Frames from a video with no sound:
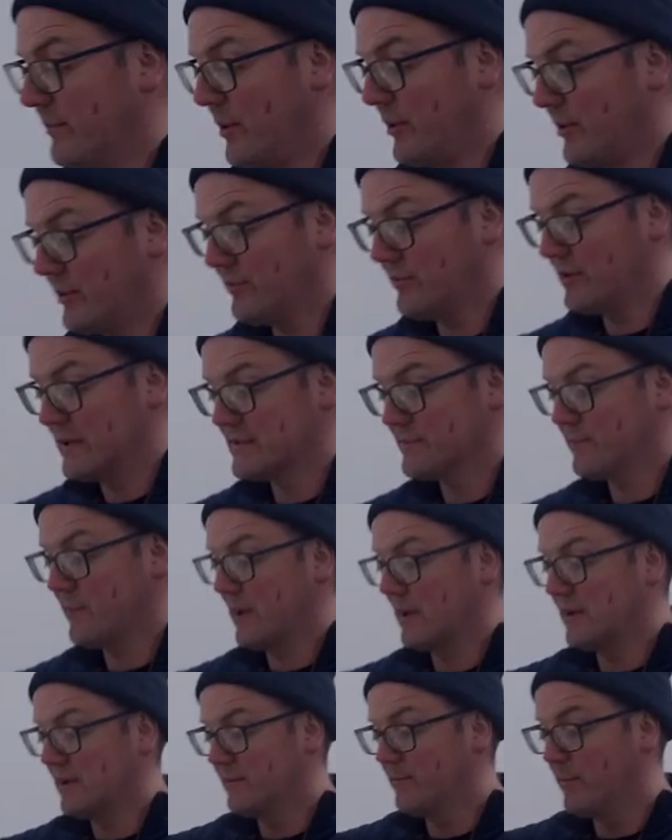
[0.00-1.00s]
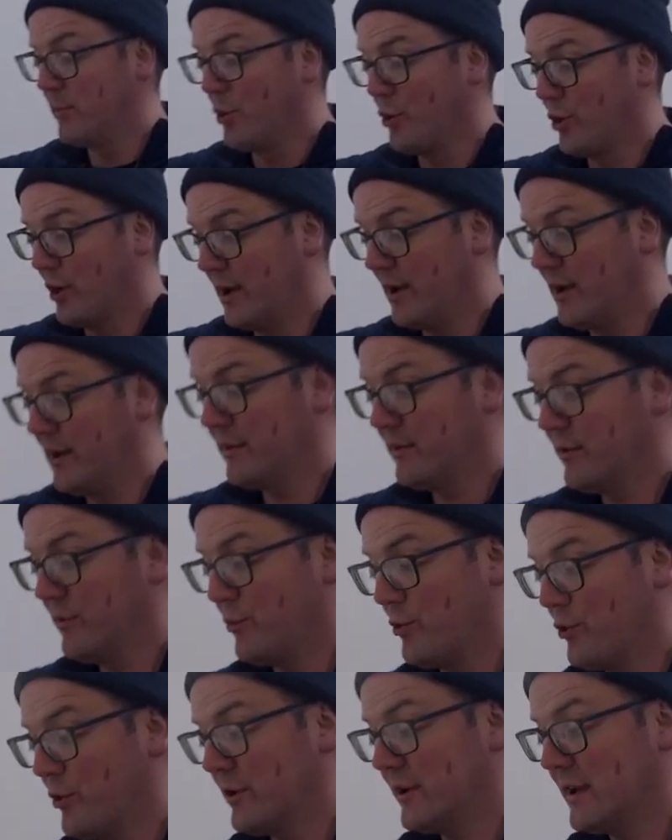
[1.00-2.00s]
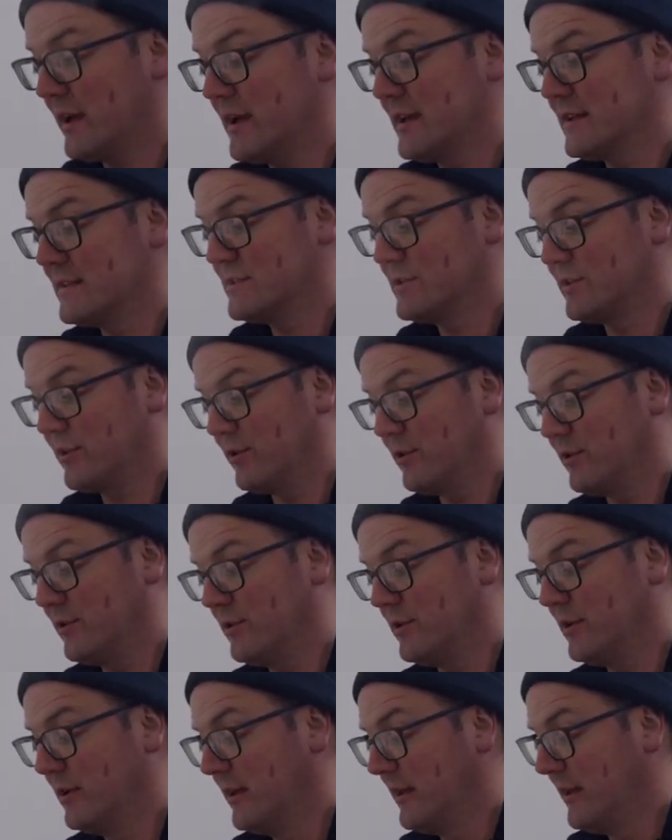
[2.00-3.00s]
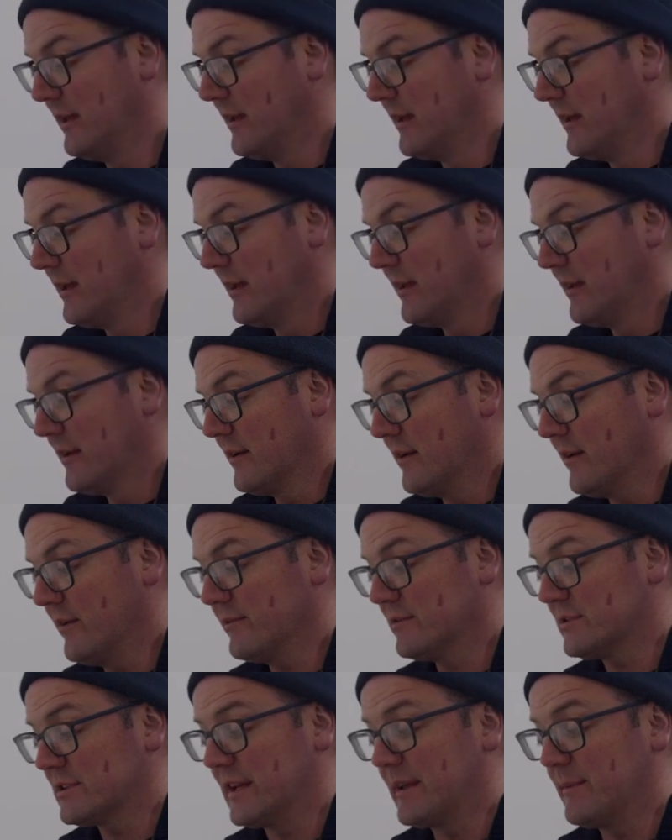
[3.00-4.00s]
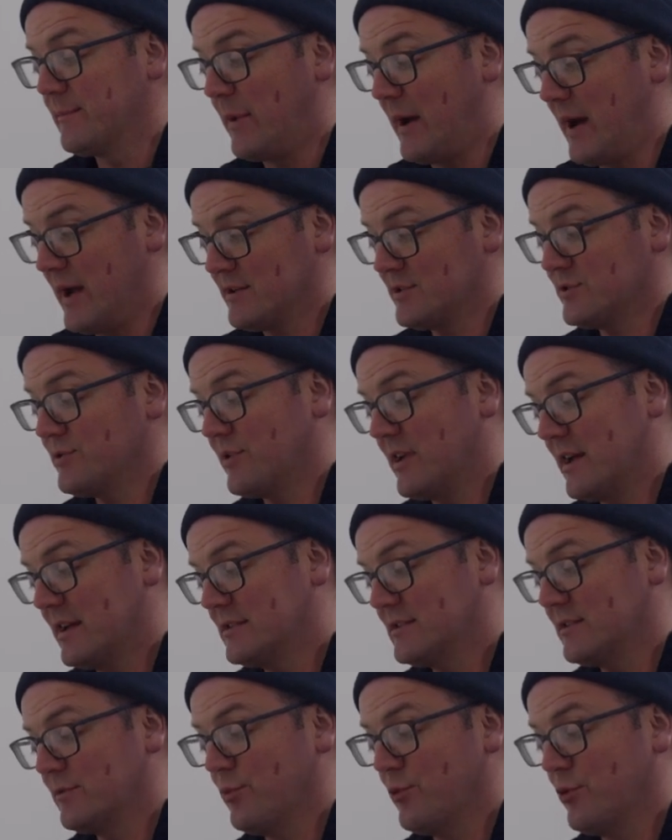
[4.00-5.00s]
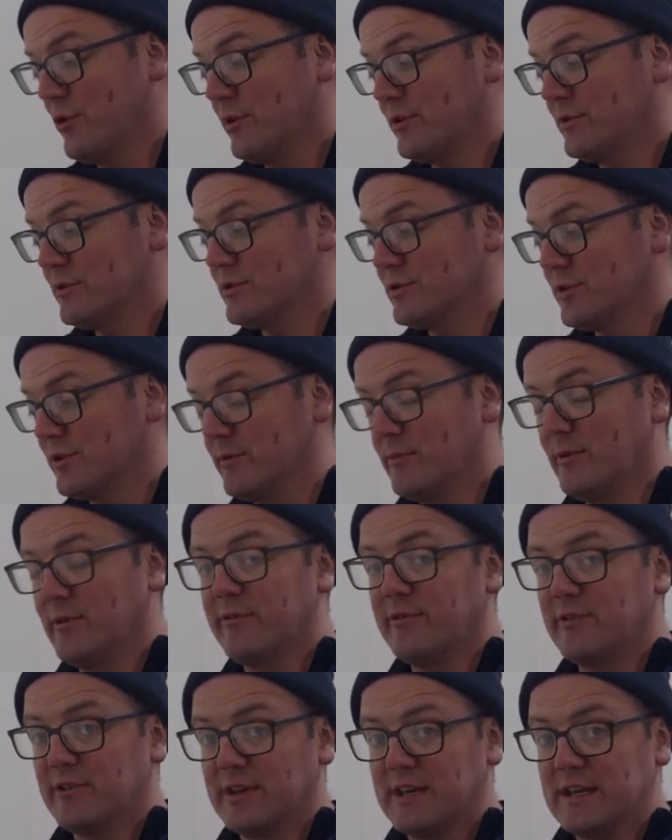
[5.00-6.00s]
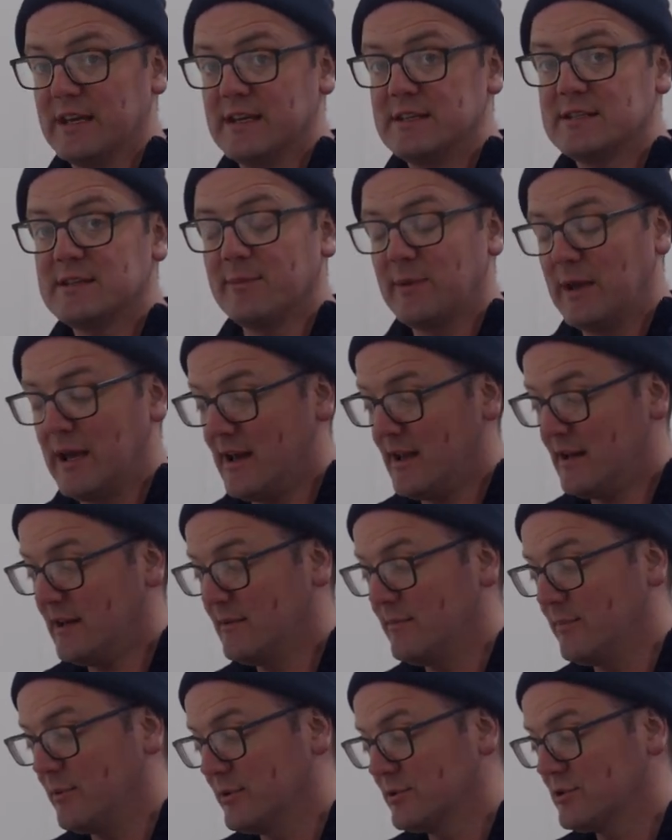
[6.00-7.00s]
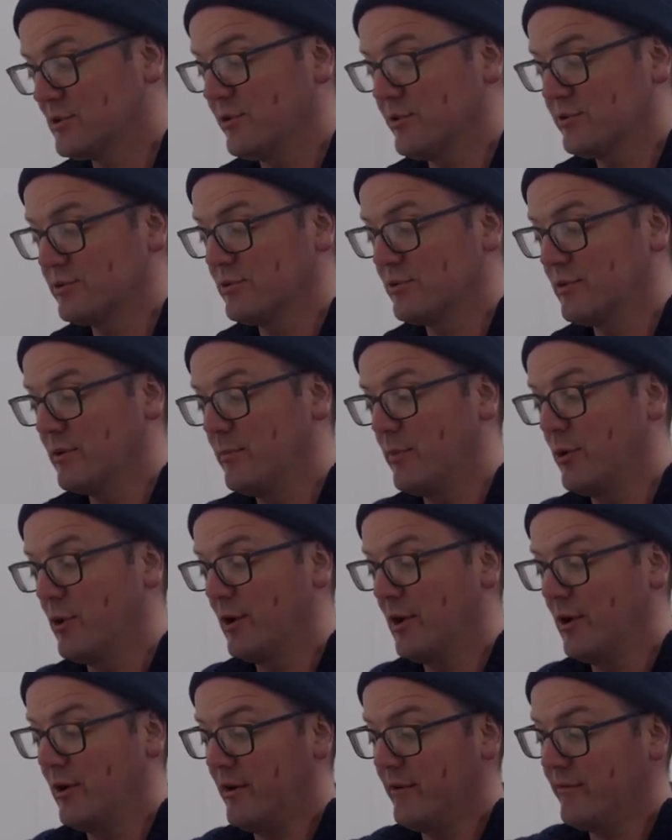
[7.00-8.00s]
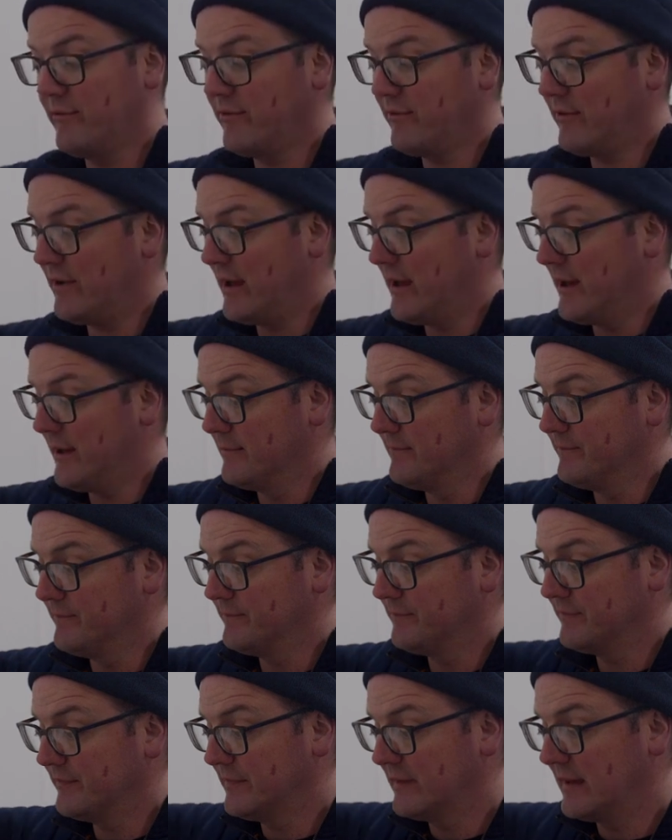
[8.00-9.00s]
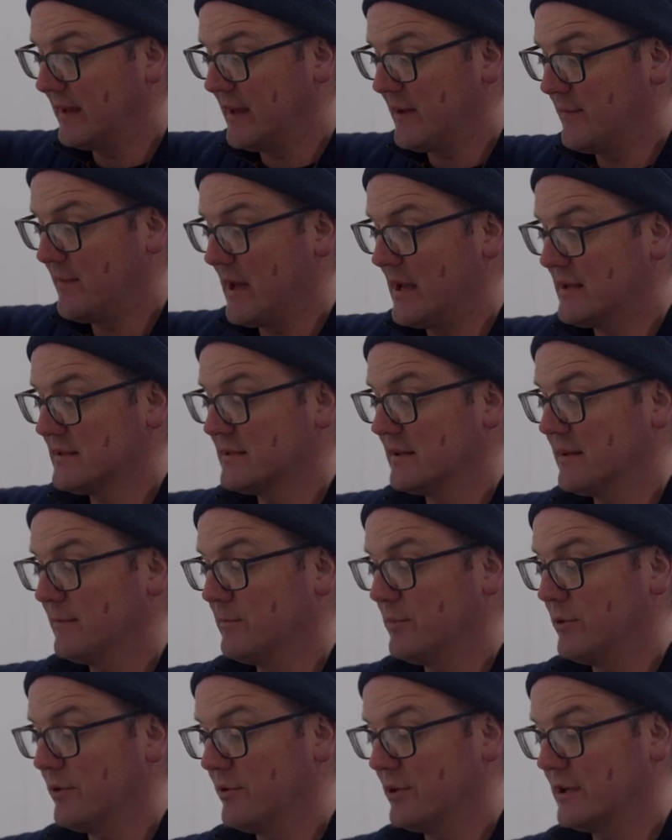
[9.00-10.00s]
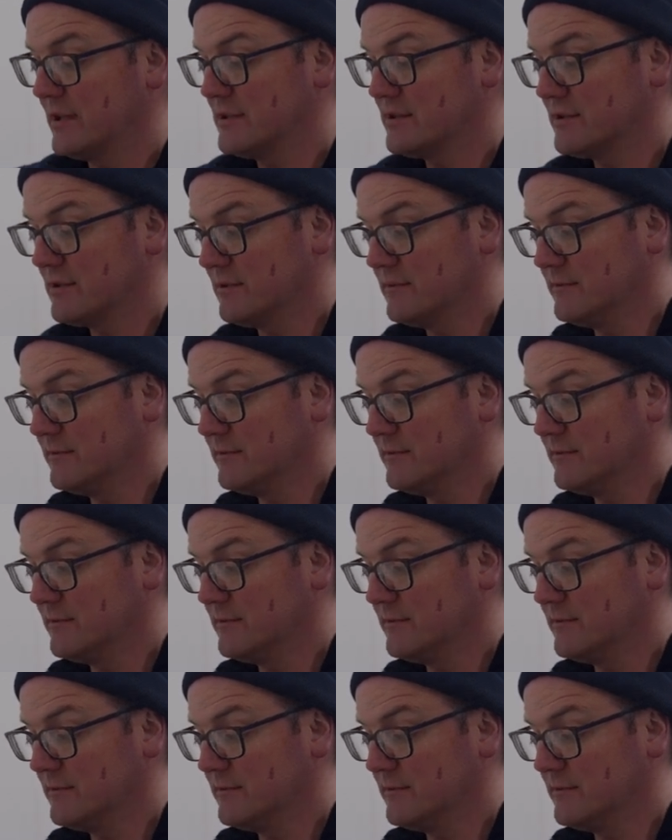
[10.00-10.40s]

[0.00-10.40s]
Part of the reason why you boil the wort is to obviously pasteurize the wort, suitable for the yeast to be added, but it's also to boil off um, D M S and impurities. So